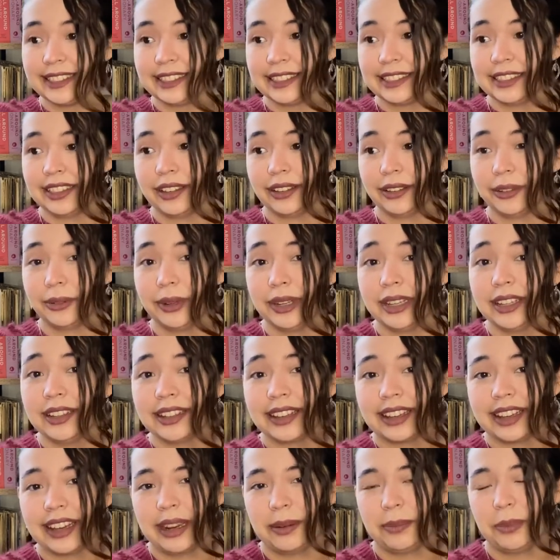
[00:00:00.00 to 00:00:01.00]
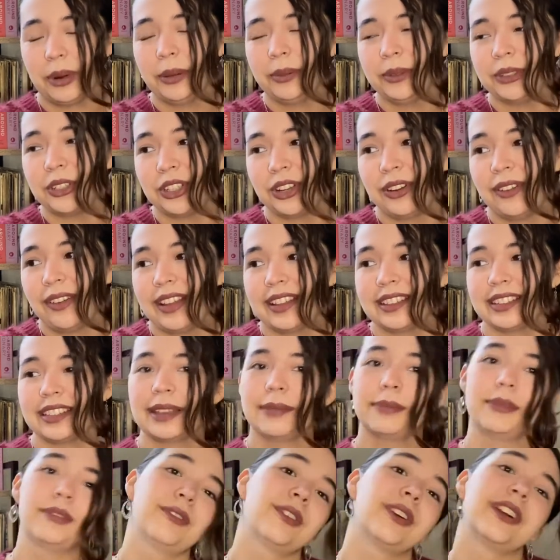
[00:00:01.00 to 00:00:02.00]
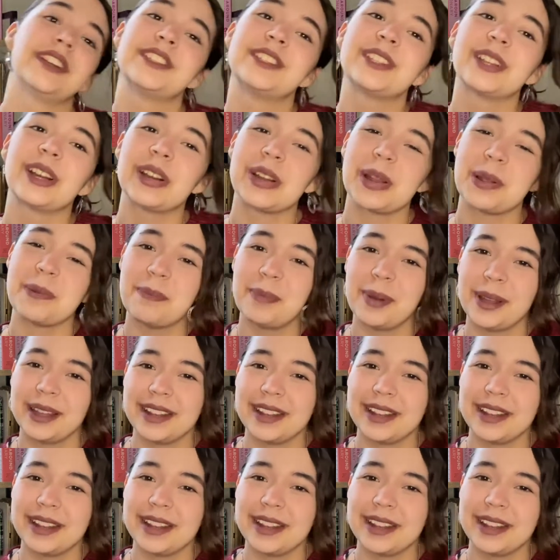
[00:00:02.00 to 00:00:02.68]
colorway. I probably should have asked that before I started, but